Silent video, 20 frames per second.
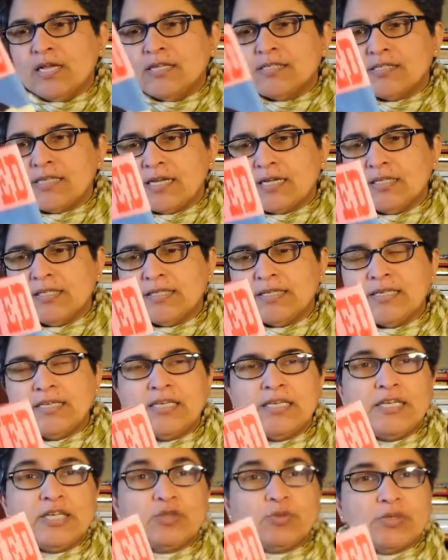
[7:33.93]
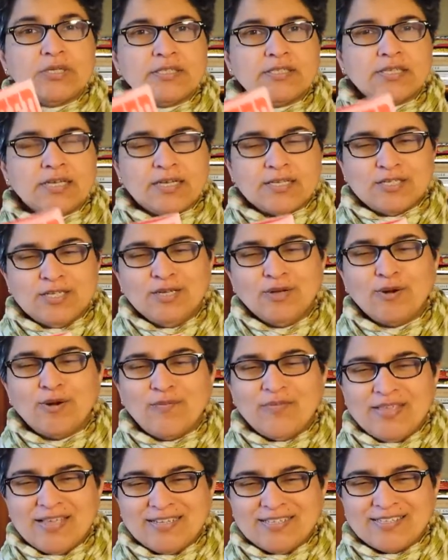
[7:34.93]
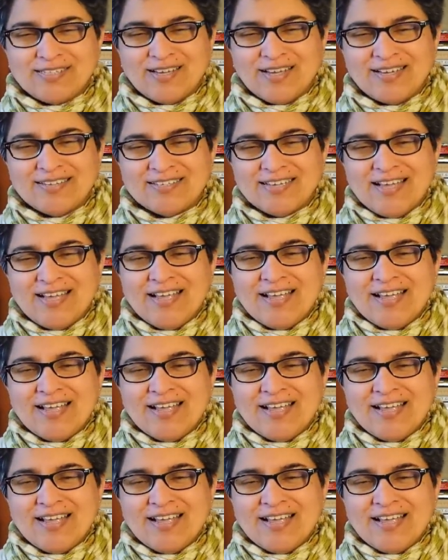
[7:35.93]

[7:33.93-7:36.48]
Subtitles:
Secondly, here's what it says on the inside.